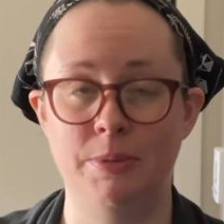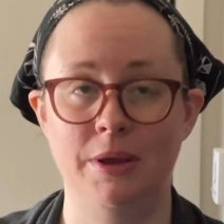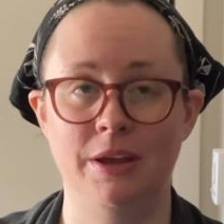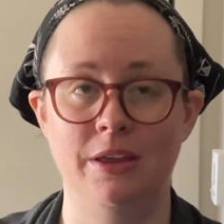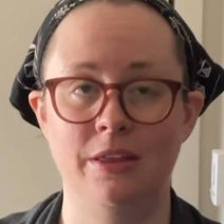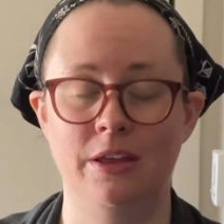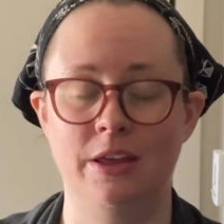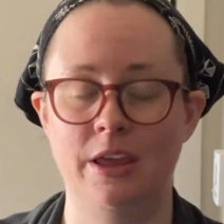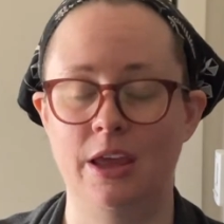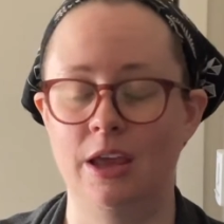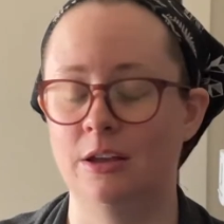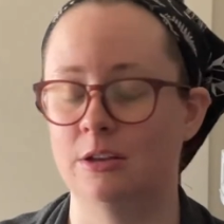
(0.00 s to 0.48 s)
Being
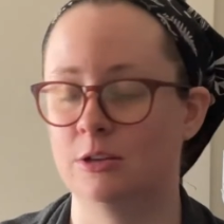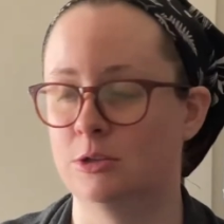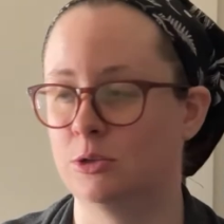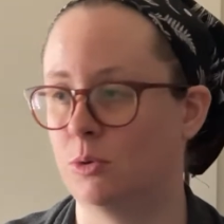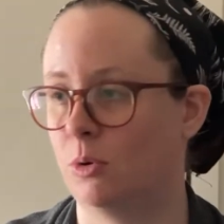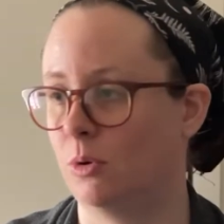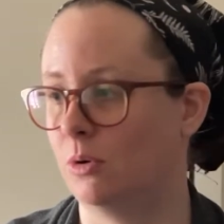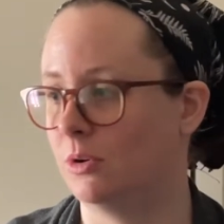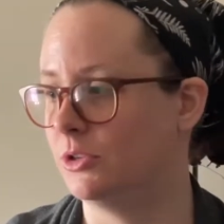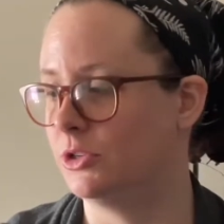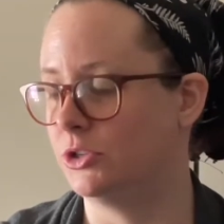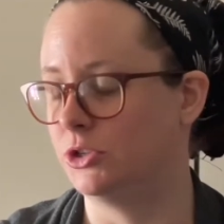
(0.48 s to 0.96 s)
the King of
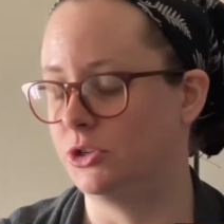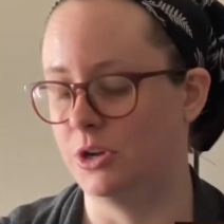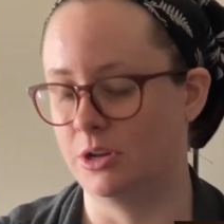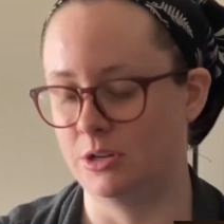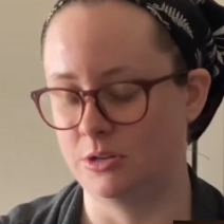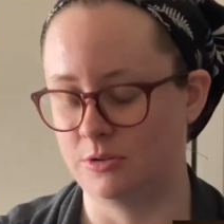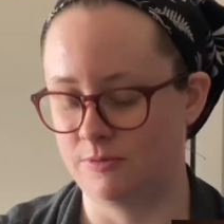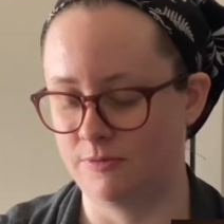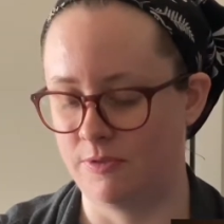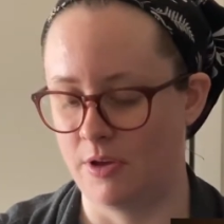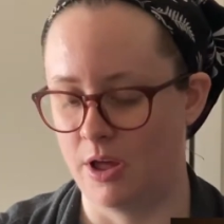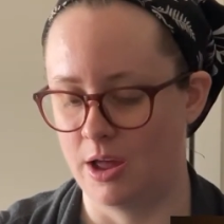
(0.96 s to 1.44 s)
Swords,
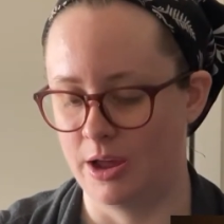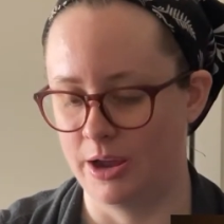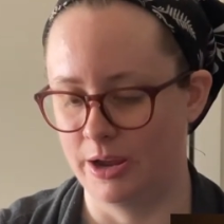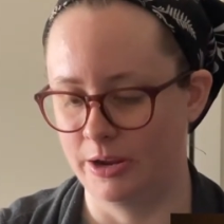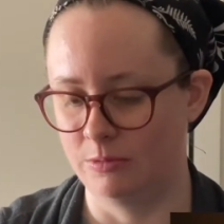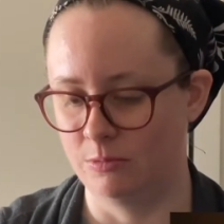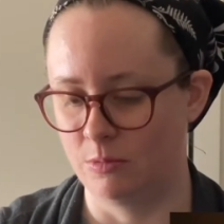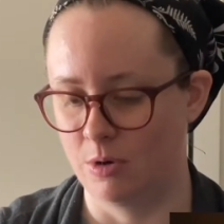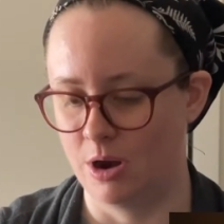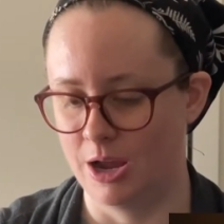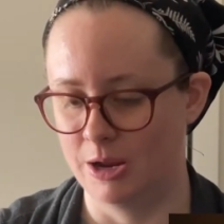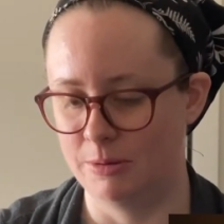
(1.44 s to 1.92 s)
just
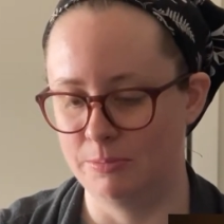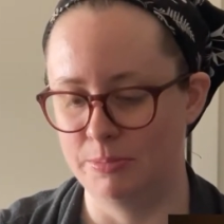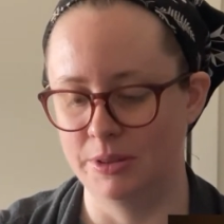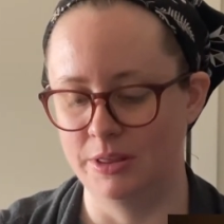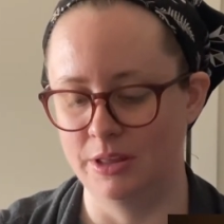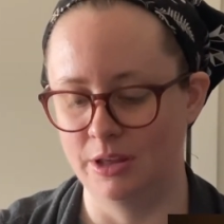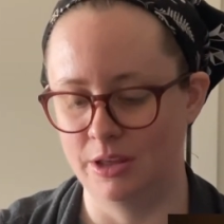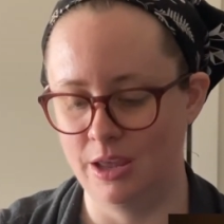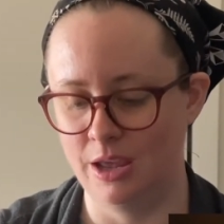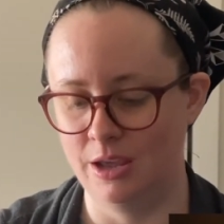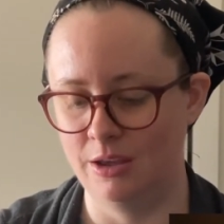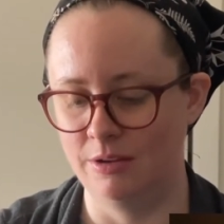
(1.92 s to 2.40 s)
fine, right? But
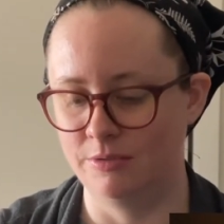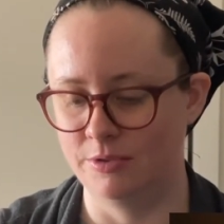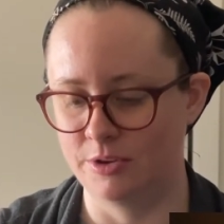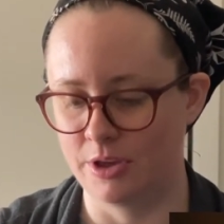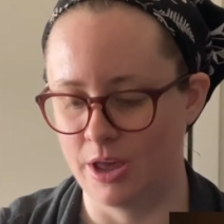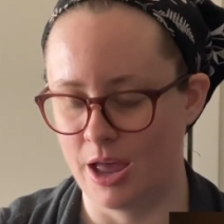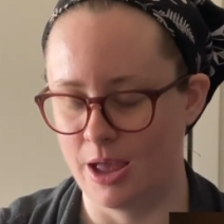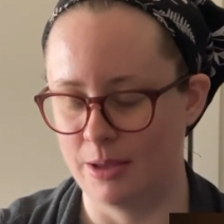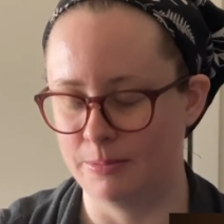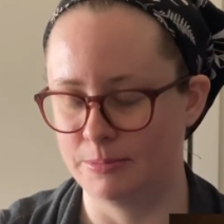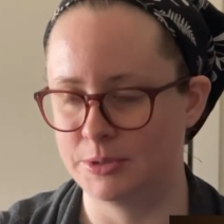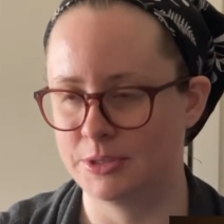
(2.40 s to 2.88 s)
the King of
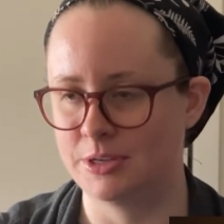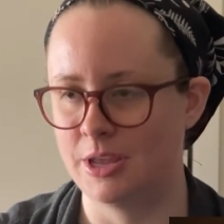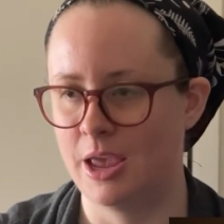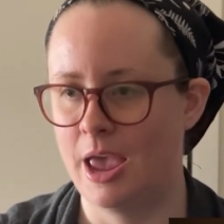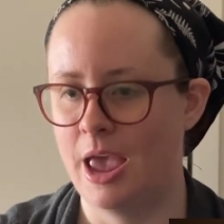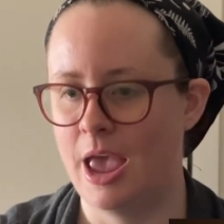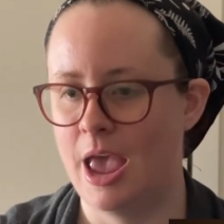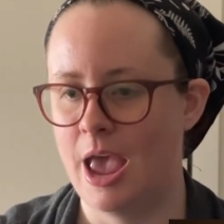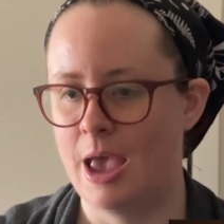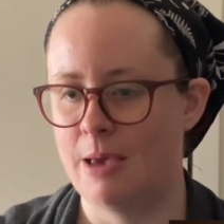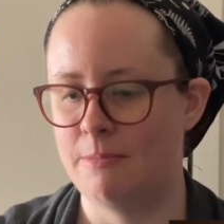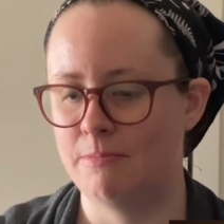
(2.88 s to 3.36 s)
Cups,
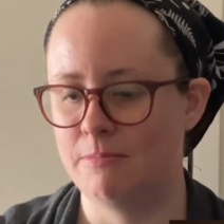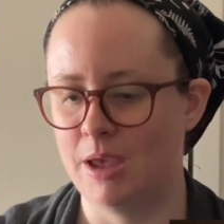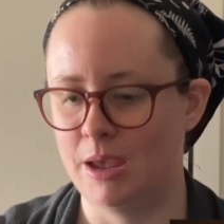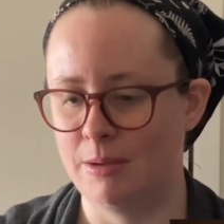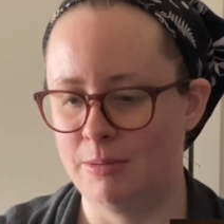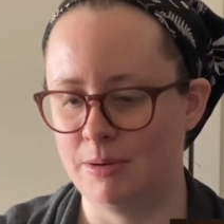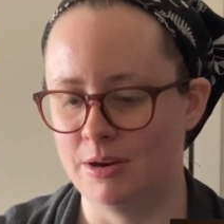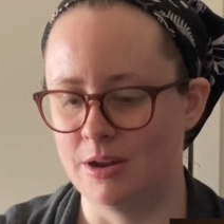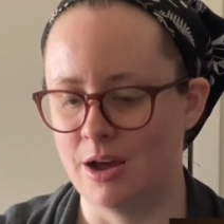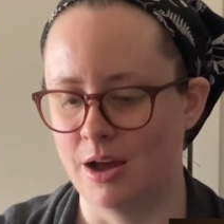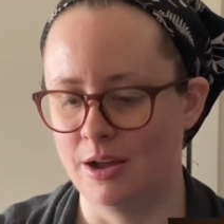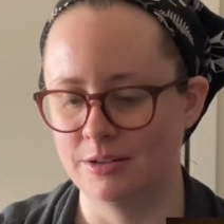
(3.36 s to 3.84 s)

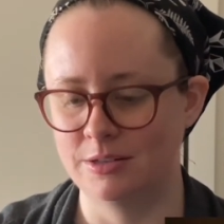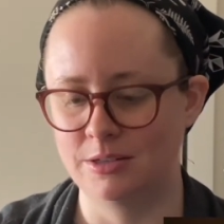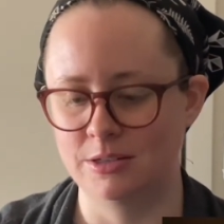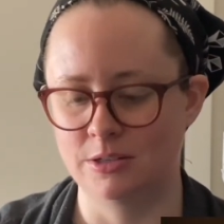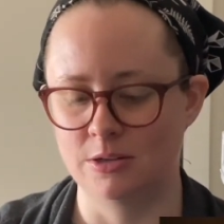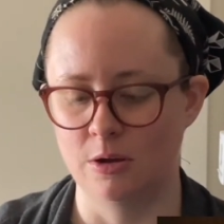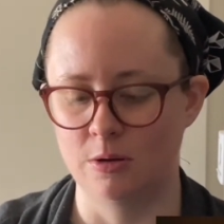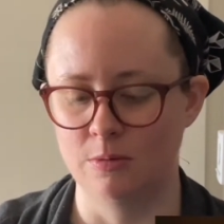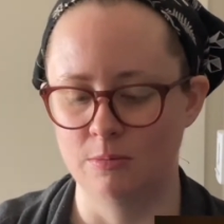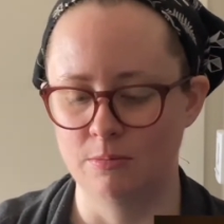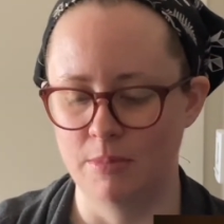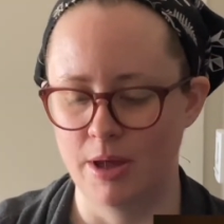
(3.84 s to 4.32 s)
maybe not
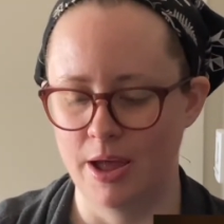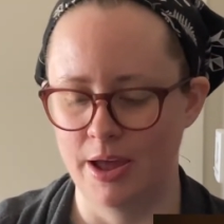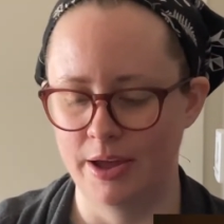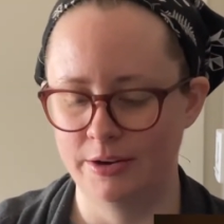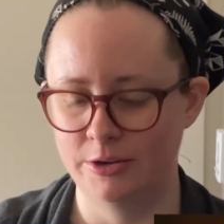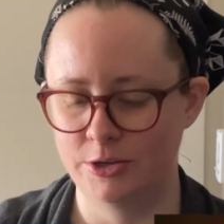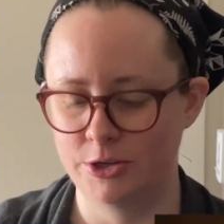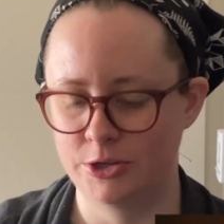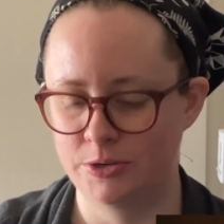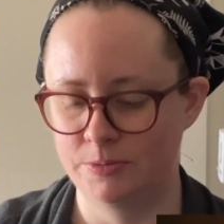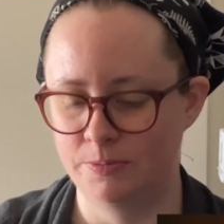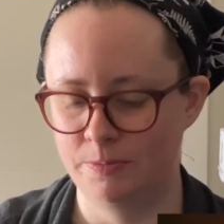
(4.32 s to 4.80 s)
so
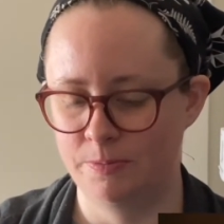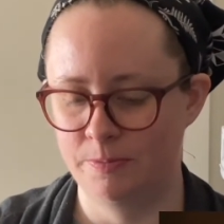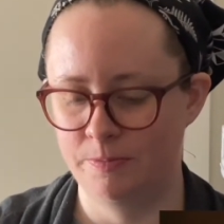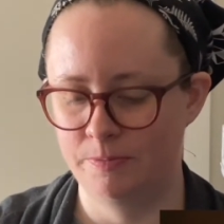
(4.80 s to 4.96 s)
much.